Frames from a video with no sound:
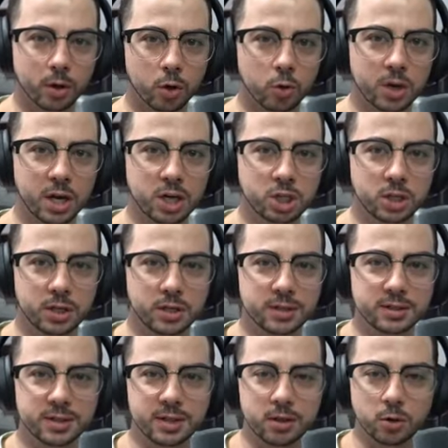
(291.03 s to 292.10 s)
location
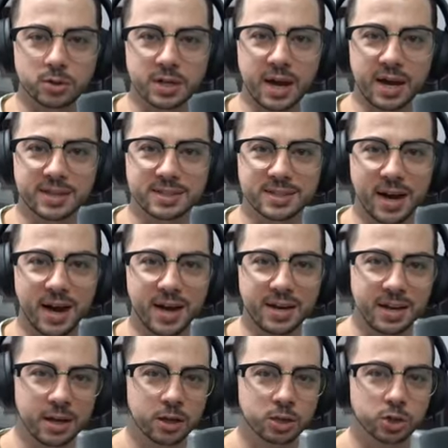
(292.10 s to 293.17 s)
is that those ads died,
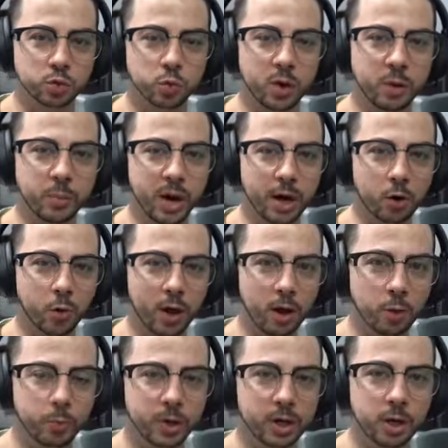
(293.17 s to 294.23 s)
swing back
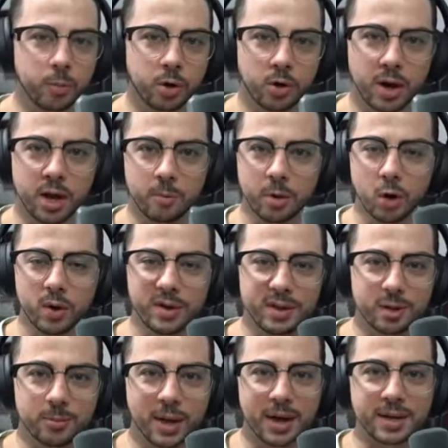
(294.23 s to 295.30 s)
around, pick up your ammo, and
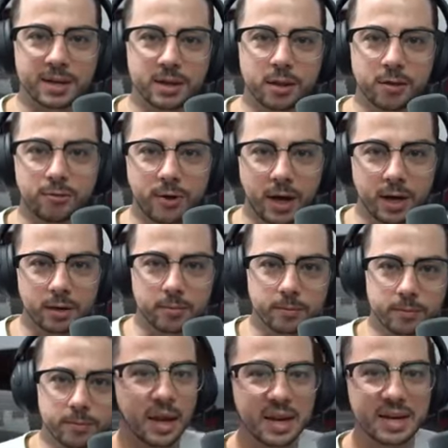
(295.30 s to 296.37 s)
get back into the fight.
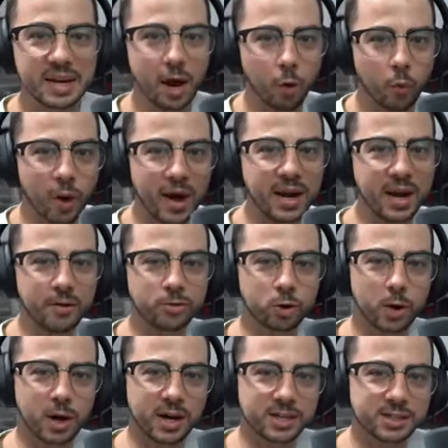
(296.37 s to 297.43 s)
Now, right
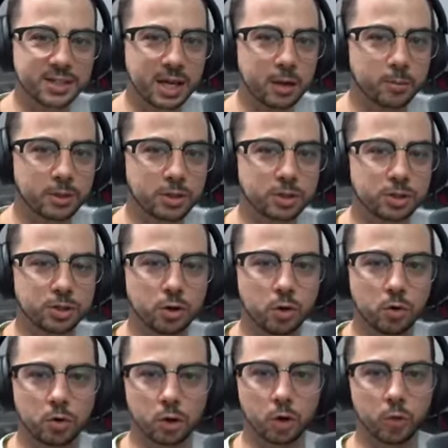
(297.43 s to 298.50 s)
after I escape this snow
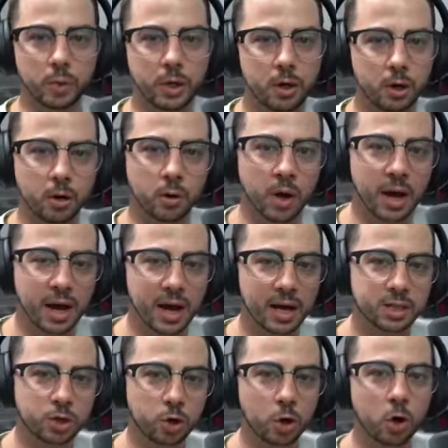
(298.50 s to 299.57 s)
globe here, I
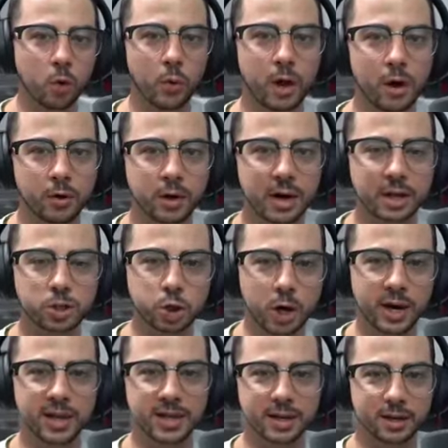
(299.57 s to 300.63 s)
turn around and I try
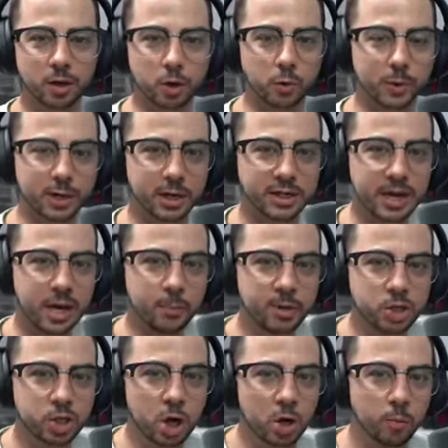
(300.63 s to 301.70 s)
to get a little bit of
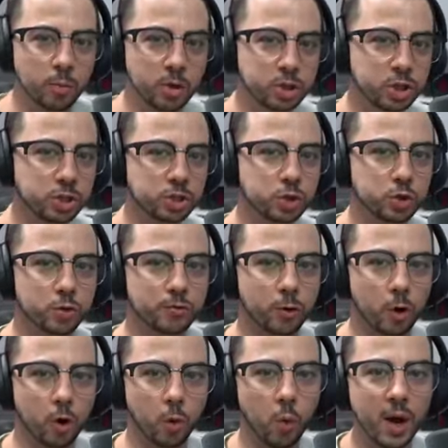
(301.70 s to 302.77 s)
damage, but she's too
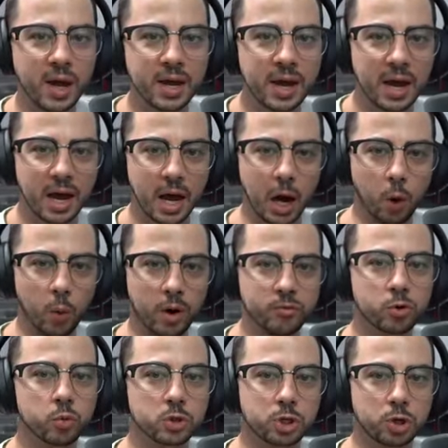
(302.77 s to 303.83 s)
far away.
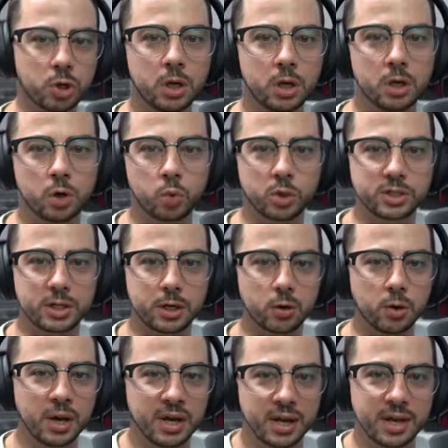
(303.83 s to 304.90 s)
However, what you're notice
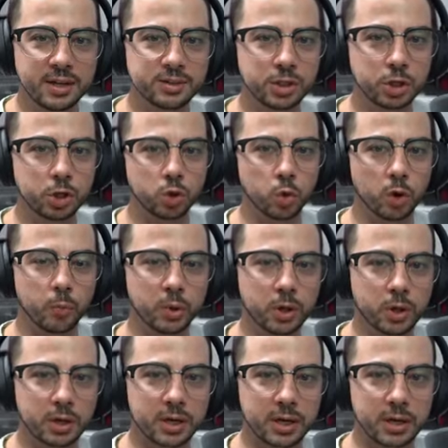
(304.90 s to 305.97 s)
here is a new
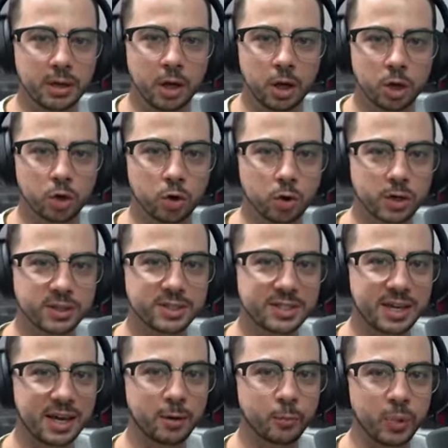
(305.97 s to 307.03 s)
ability. You're going to
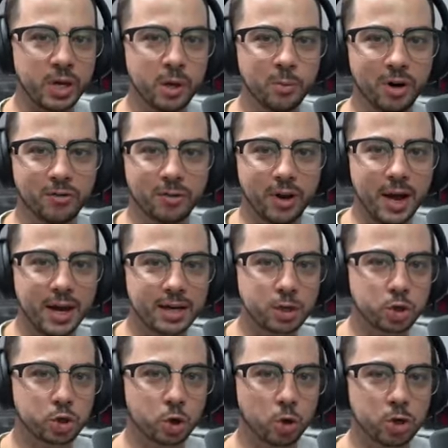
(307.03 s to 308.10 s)
see a beam of light
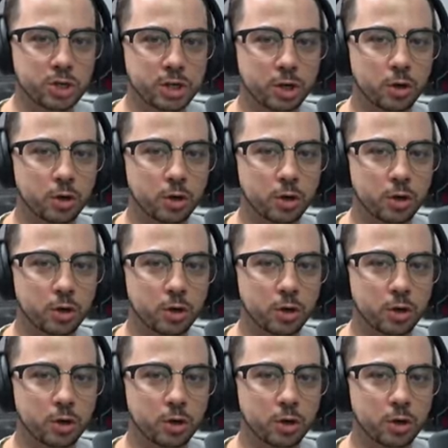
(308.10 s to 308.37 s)
charging